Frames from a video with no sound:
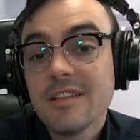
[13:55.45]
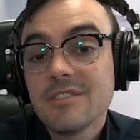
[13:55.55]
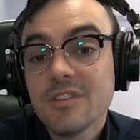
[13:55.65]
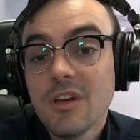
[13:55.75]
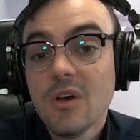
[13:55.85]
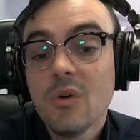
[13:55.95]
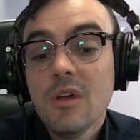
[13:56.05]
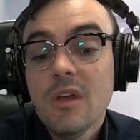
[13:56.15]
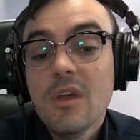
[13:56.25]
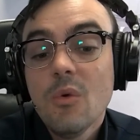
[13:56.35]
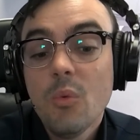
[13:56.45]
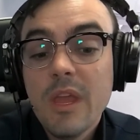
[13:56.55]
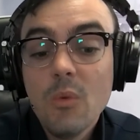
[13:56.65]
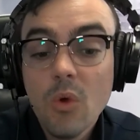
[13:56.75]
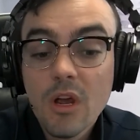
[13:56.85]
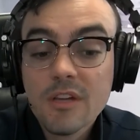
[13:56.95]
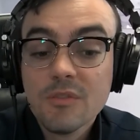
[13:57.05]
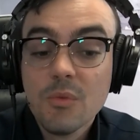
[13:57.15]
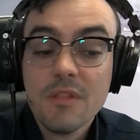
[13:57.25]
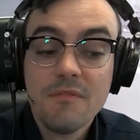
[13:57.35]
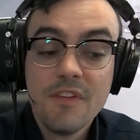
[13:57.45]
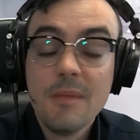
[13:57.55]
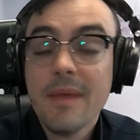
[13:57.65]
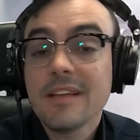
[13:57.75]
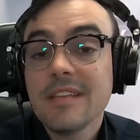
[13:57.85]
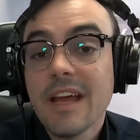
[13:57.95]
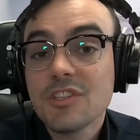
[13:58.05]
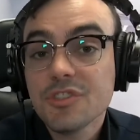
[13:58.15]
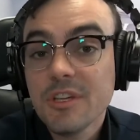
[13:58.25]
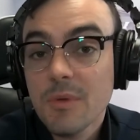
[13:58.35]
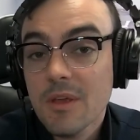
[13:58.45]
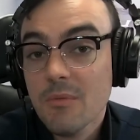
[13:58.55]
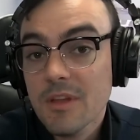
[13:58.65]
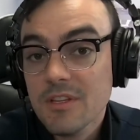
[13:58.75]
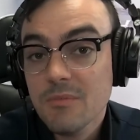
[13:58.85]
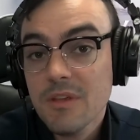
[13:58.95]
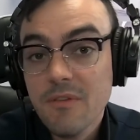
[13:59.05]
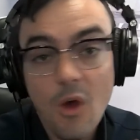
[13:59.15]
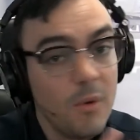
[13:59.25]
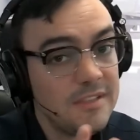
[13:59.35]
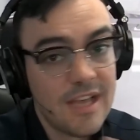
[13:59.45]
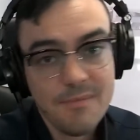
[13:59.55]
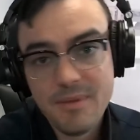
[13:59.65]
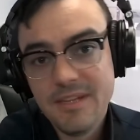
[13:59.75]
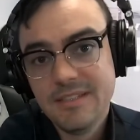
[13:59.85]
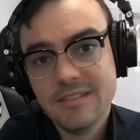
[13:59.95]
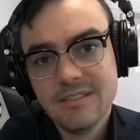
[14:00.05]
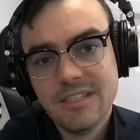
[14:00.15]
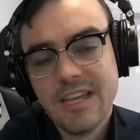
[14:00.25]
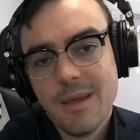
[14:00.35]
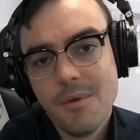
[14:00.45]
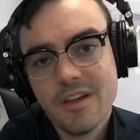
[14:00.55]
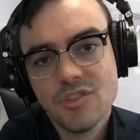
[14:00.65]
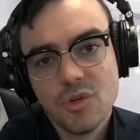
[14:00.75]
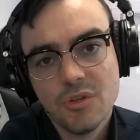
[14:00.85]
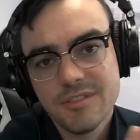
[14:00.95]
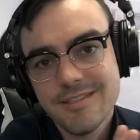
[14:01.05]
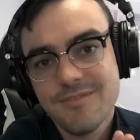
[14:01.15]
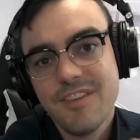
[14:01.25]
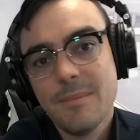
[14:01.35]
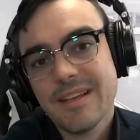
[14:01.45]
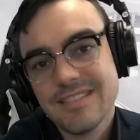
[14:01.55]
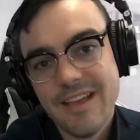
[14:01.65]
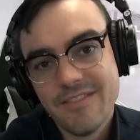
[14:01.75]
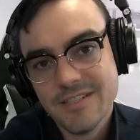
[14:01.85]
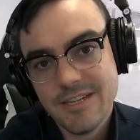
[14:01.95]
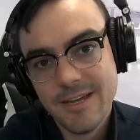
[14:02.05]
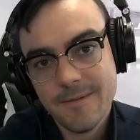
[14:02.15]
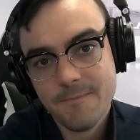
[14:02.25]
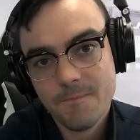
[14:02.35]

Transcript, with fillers: And so we worked with vMix, actually. We, we, we've always had P T Z camera control since vMix seventeen.